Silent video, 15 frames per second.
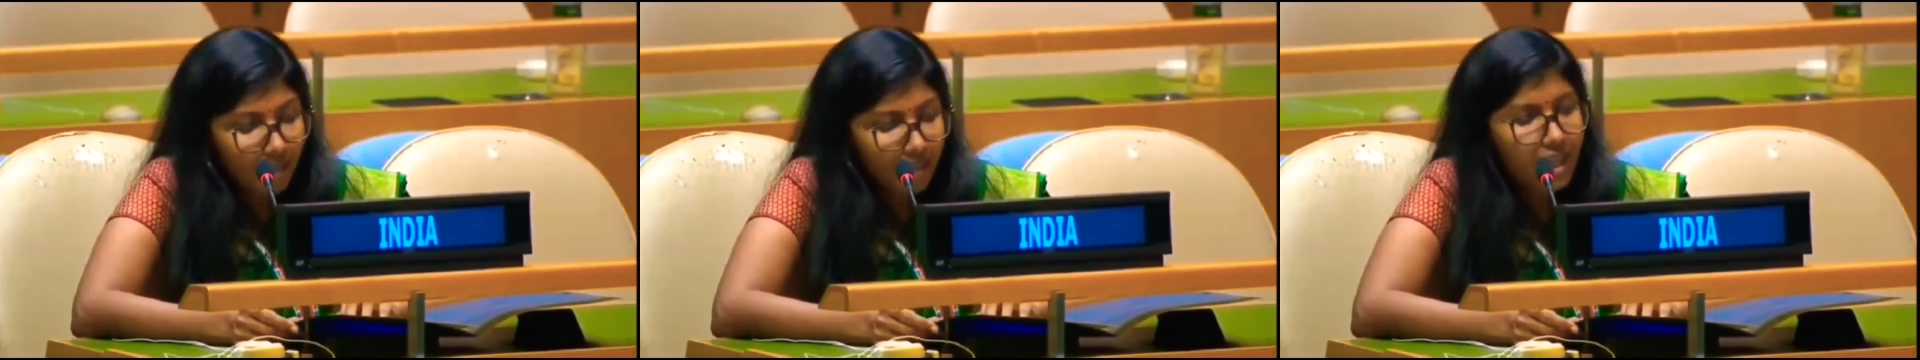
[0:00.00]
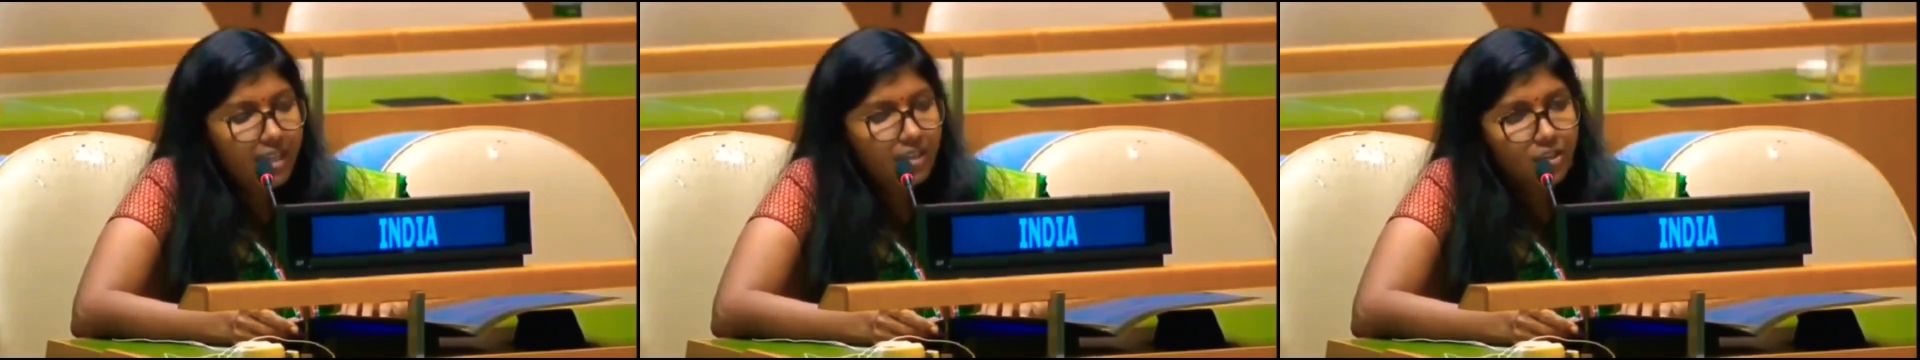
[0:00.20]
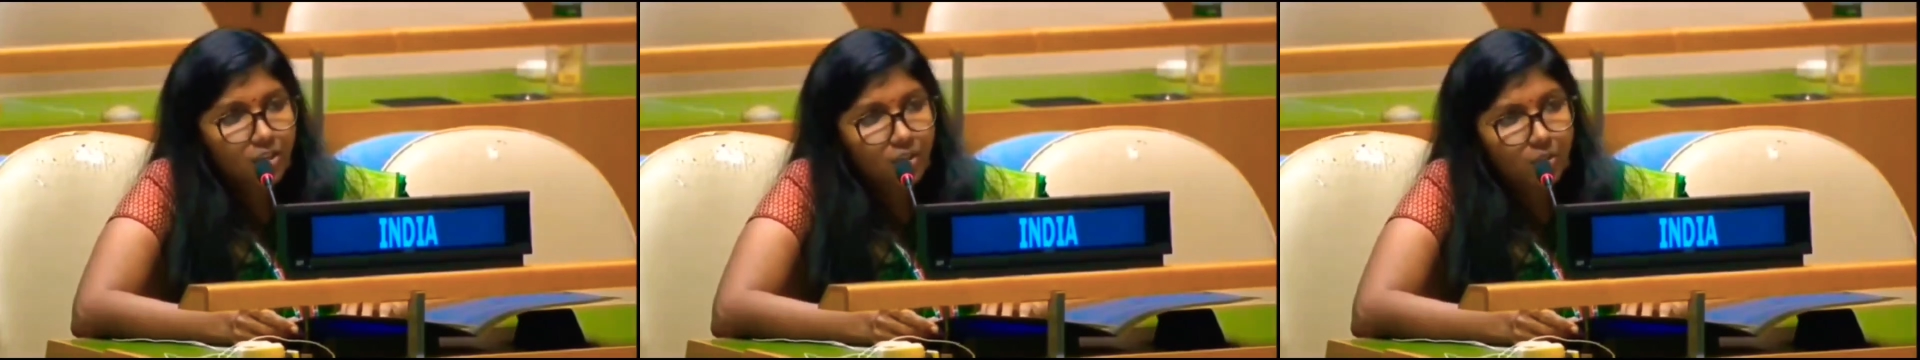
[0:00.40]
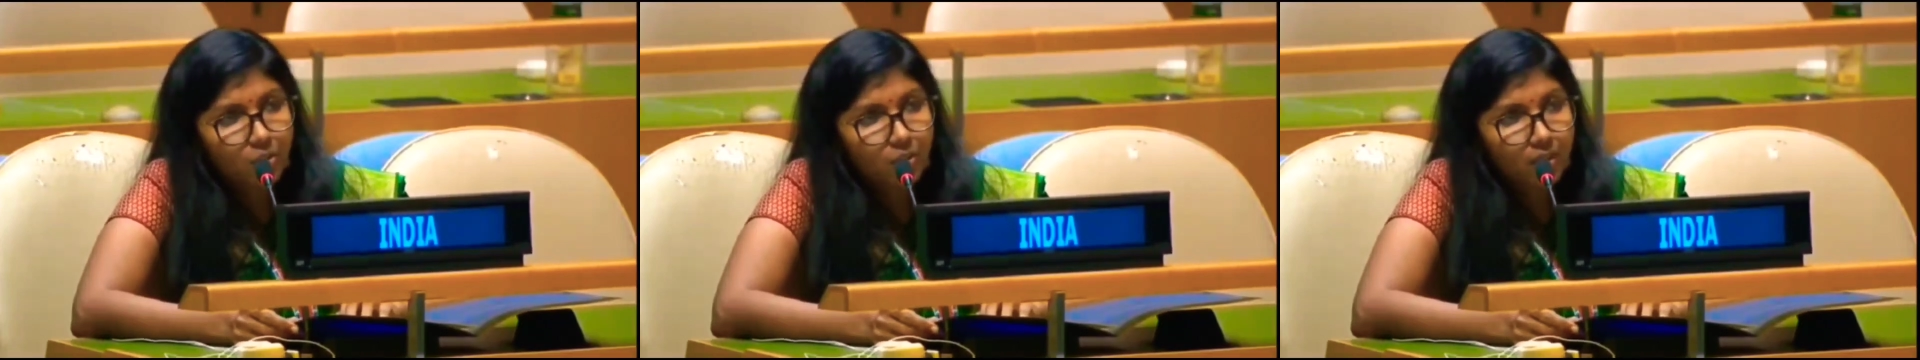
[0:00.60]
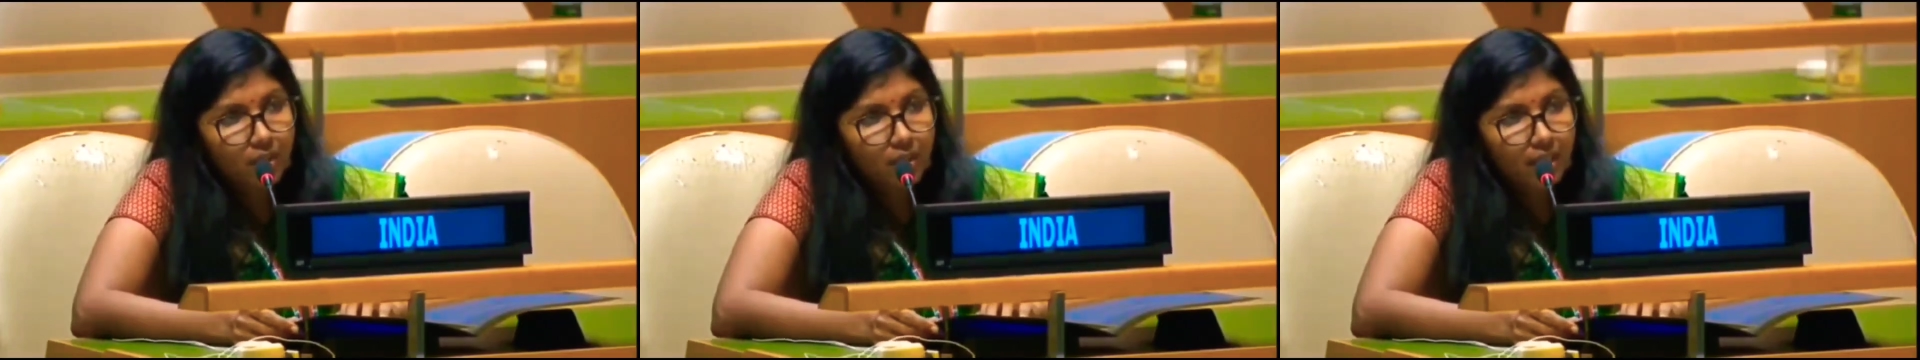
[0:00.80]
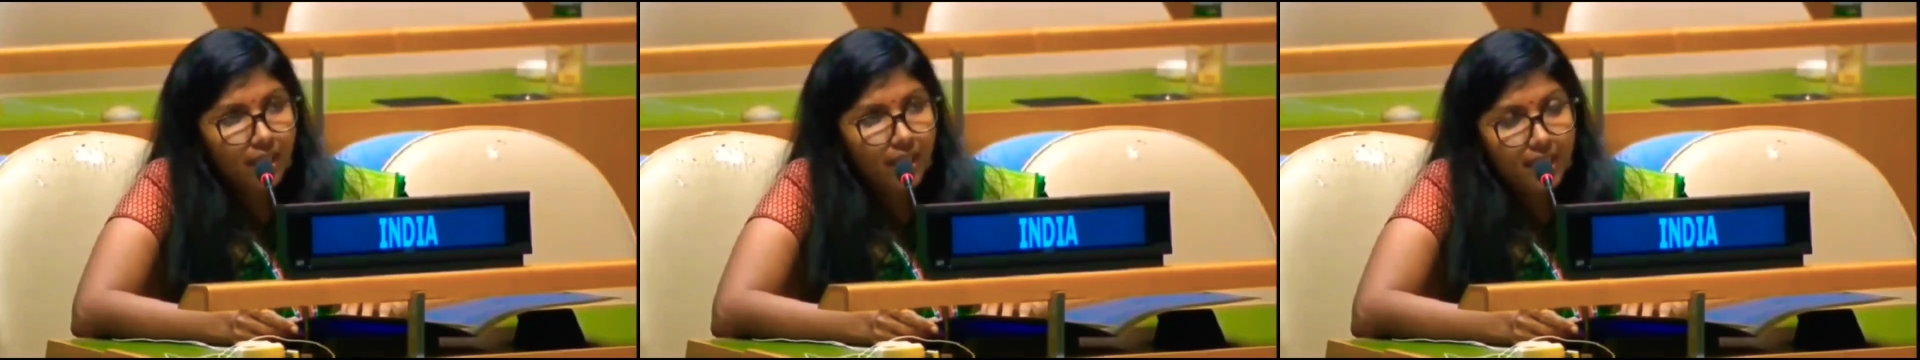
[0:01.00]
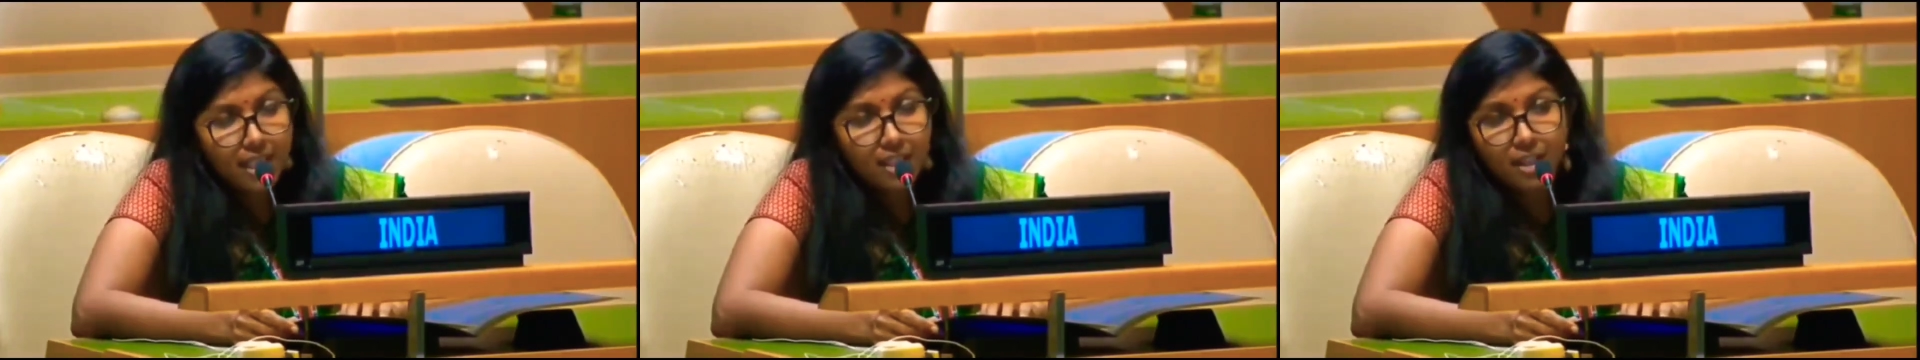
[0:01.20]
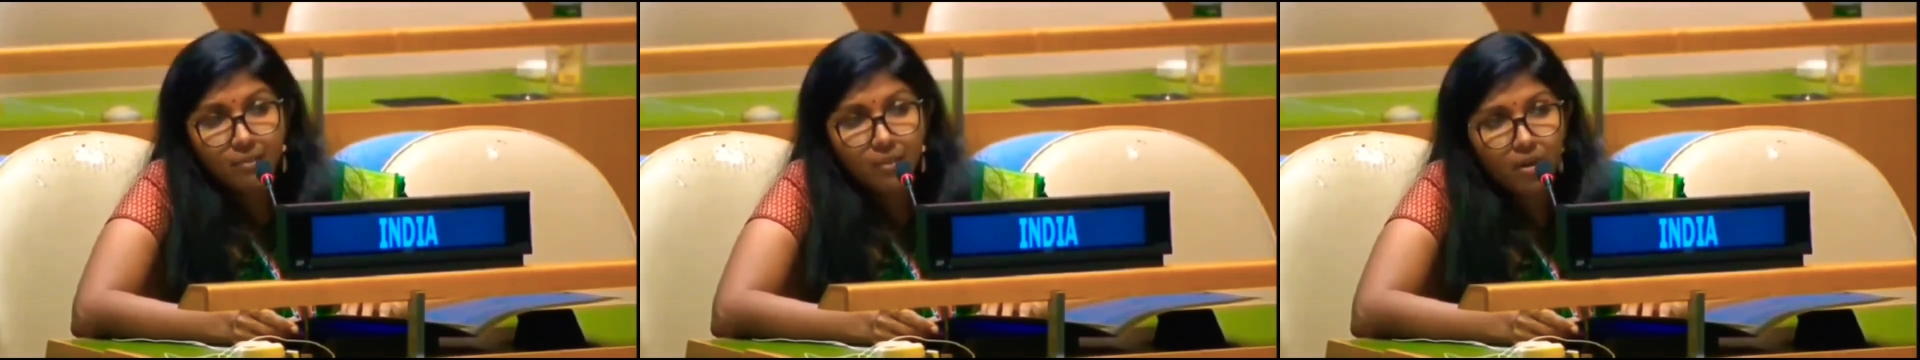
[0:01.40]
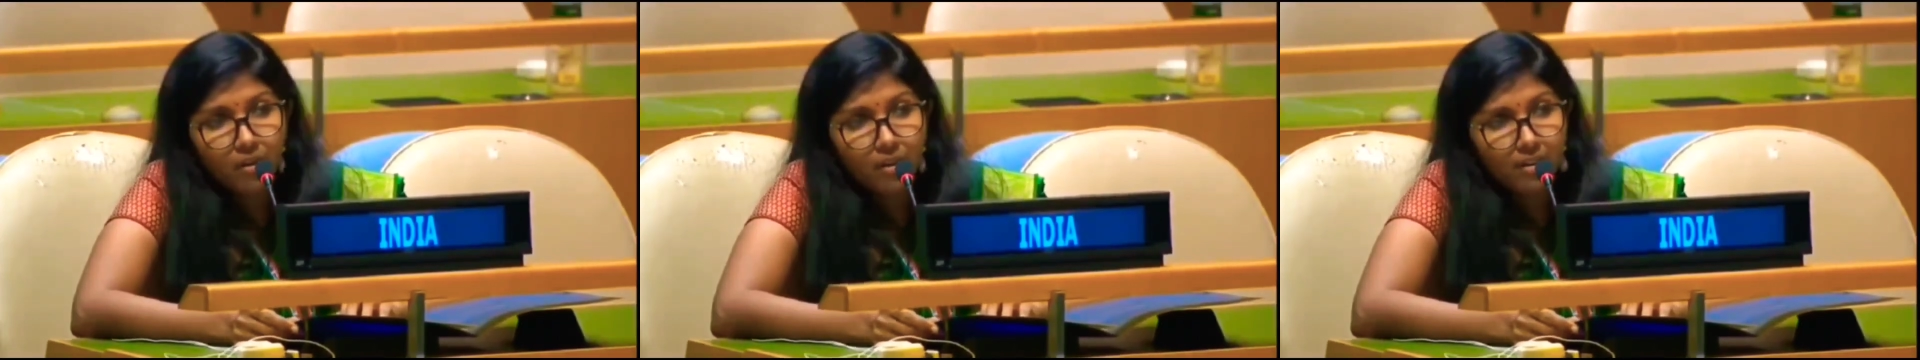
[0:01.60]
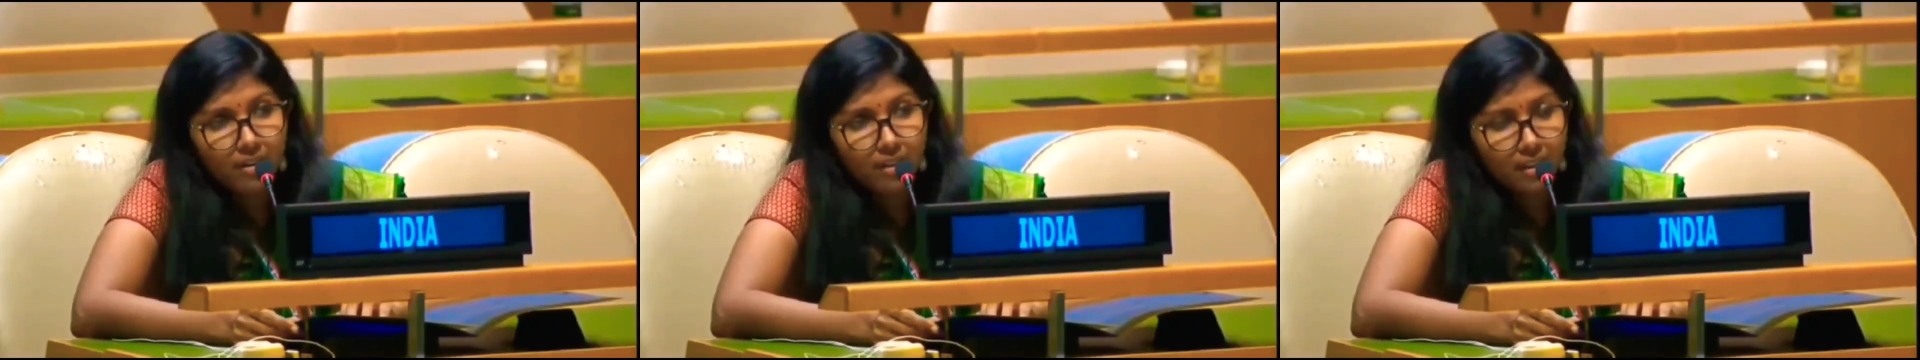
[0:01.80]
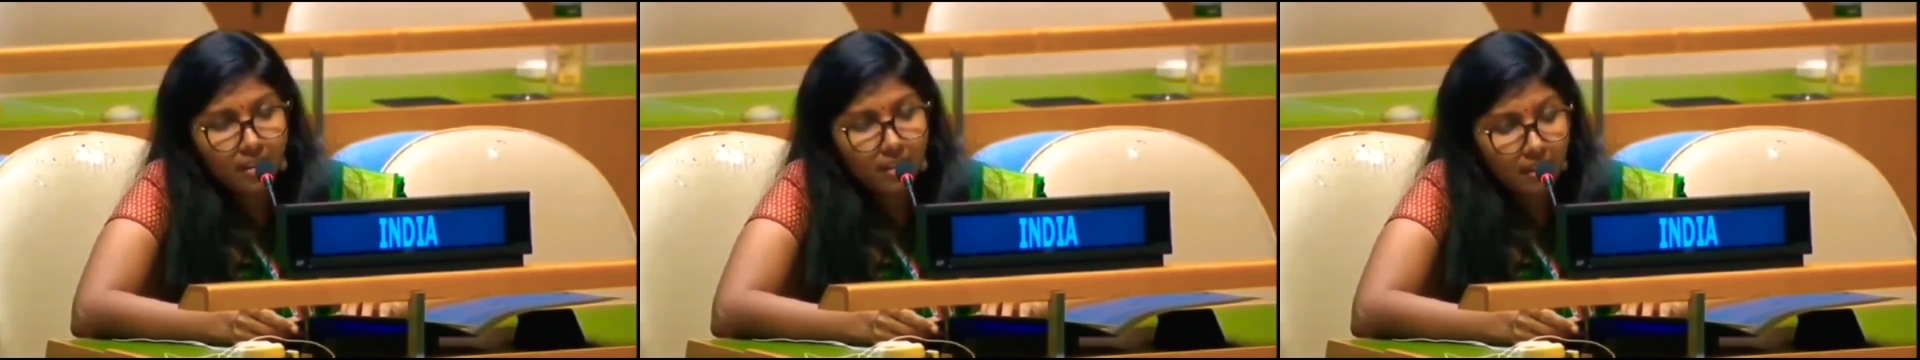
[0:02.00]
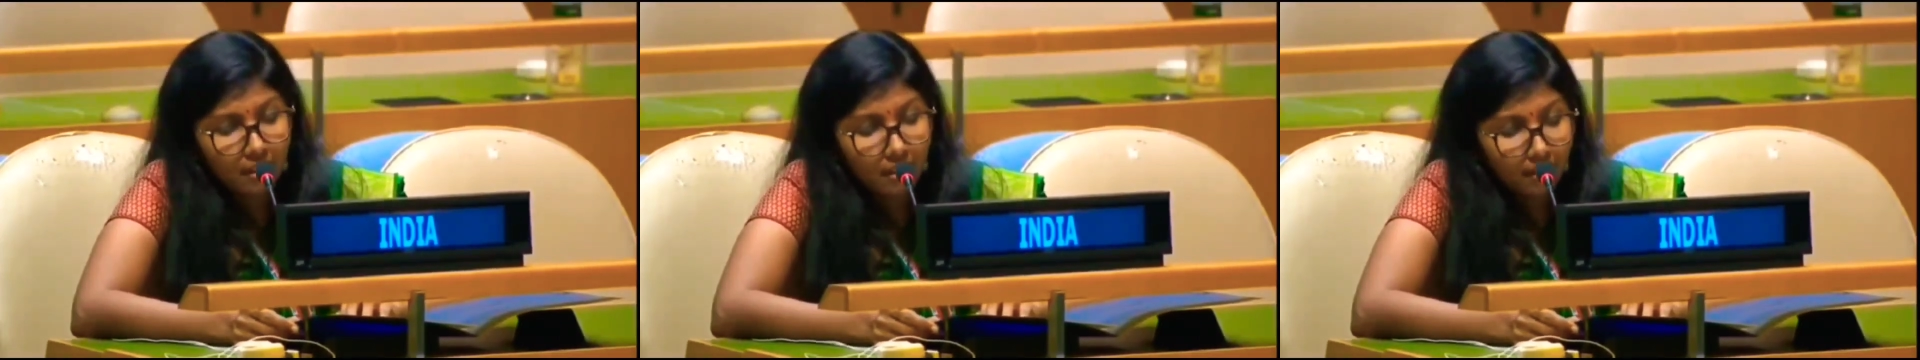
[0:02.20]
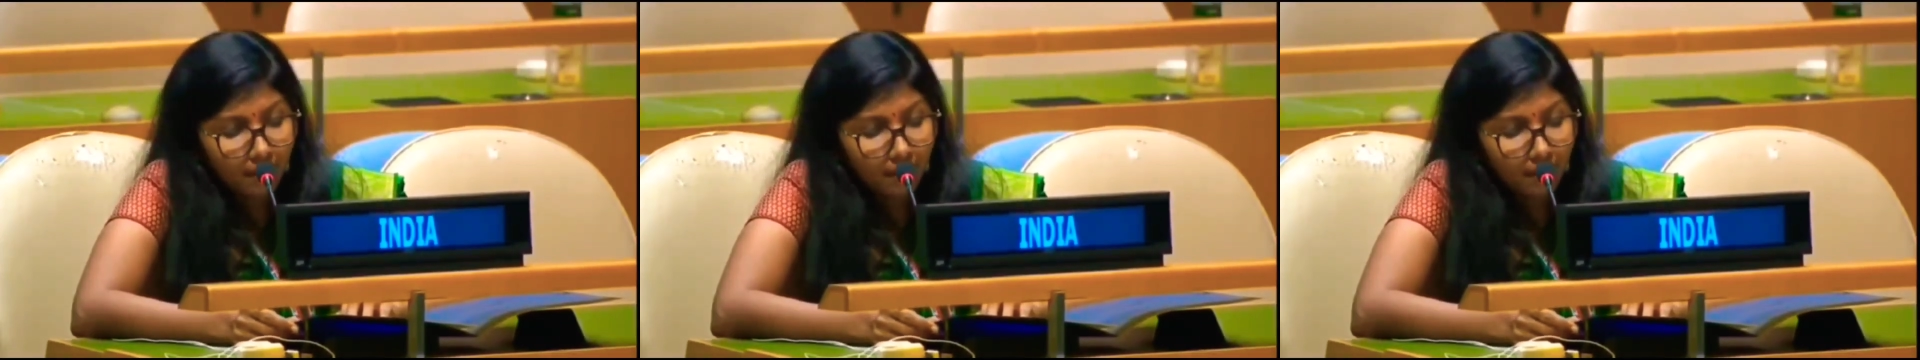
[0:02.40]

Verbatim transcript: that too in a democracy.